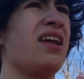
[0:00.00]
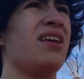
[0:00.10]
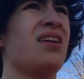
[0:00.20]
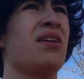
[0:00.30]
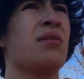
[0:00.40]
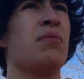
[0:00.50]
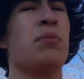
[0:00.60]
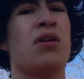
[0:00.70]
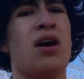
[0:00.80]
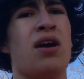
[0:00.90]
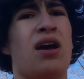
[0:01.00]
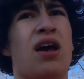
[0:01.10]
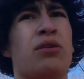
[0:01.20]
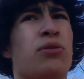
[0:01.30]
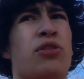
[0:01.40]
edit. Maybe not,
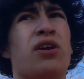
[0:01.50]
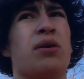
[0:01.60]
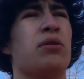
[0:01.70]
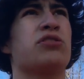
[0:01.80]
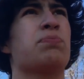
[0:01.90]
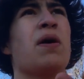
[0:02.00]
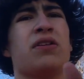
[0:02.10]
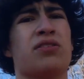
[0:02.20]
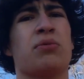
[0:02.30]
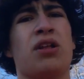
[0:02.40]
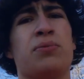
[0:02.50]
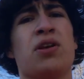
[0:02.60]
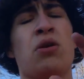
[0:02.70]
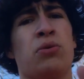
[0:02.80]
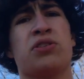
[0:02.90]
I don't think. Just probably some clips
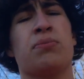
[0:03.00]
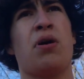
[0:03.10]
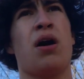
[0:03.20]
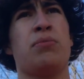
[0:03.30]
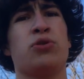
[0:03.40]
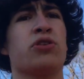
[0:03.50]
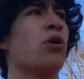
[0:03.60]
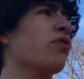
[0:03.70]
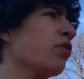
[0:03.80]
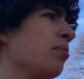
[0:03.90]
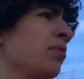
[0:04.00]
with some music over